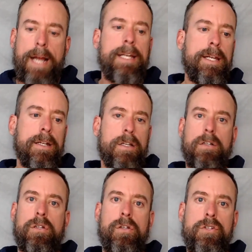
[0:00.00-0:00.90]
need a
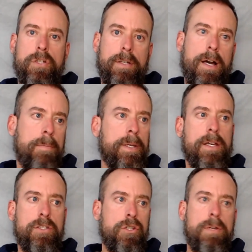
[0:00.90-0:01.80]
conclusion, God,
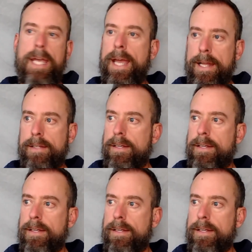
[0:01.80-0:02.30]
because you can't,